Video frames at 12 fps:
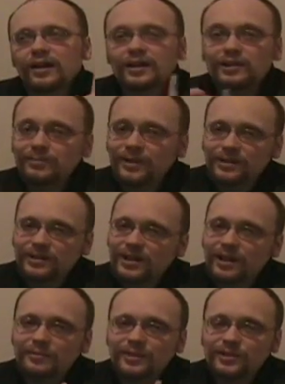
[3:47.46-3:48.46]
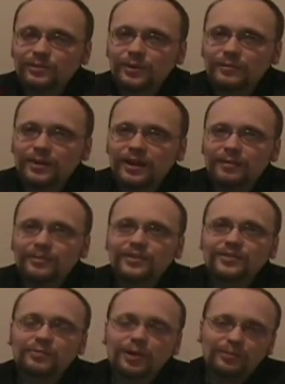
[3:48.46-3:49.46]
independent comics, web
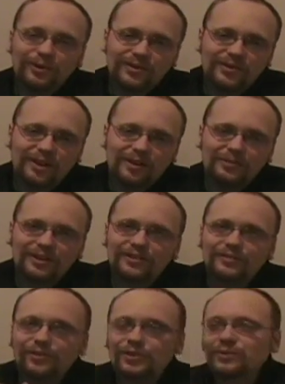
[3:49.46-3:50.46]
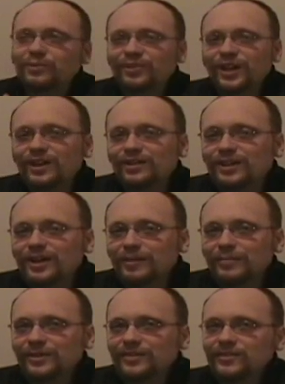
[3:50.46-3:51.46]
comics, small press comics, virtual reality
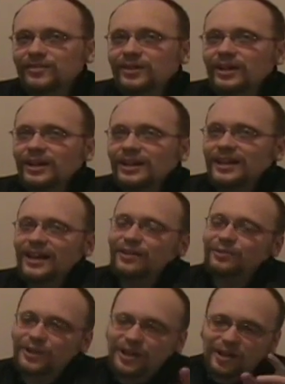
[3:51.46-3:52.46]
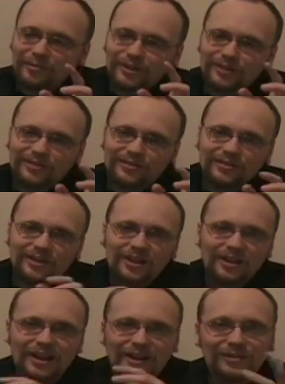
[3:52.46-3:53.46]
comics, gallery comics,
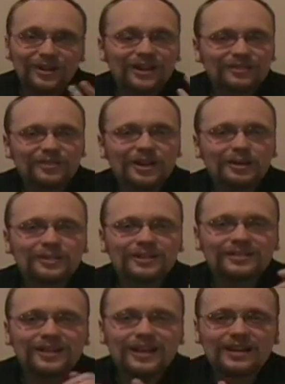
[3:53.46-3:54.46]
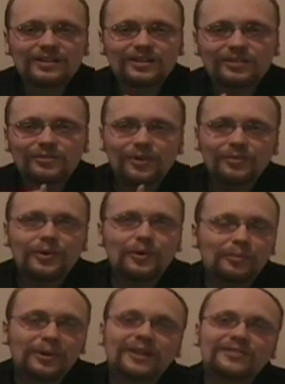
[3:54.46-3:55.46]
every kind of comic that you don't
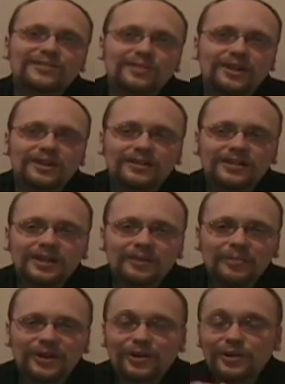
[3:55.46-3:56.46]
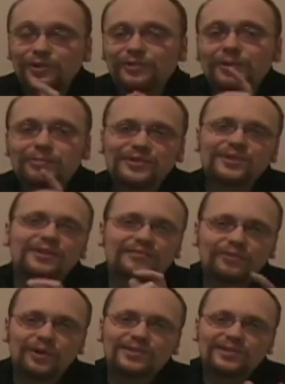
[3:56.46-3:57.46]
know about. About
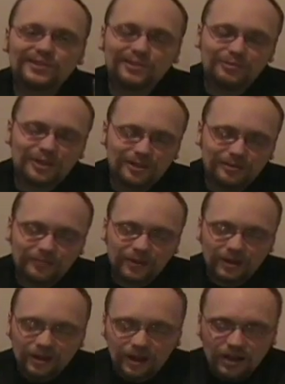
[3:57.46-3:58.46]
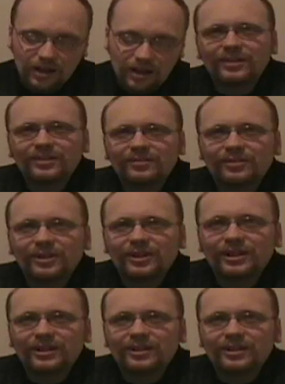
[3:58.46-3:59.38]
underrepresented voices in the medium. What do you mean?